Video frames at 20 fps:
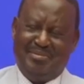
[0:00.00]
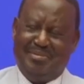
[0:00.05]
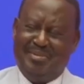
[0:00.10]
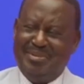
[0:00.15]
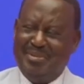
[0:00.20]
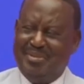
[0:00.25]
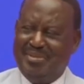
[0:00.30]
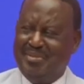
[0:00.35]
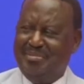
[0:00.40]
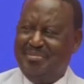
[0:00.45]

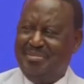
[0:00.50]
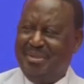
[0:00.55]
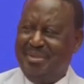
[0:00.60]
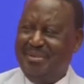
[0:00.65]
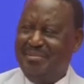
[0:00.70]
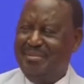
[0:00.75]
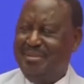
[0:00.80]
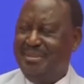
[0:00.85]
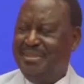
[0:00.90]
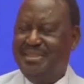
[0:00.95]
brought to
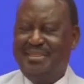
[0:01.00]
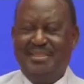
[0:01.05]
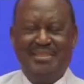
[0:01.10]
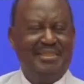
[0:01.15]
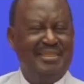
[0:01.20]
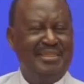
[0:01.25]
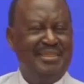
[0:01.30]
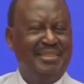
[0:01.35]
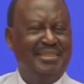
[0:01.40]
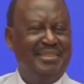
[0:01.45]

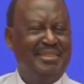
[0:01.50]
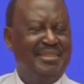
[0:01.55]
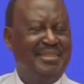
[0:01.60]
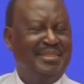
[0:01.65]
Parliament,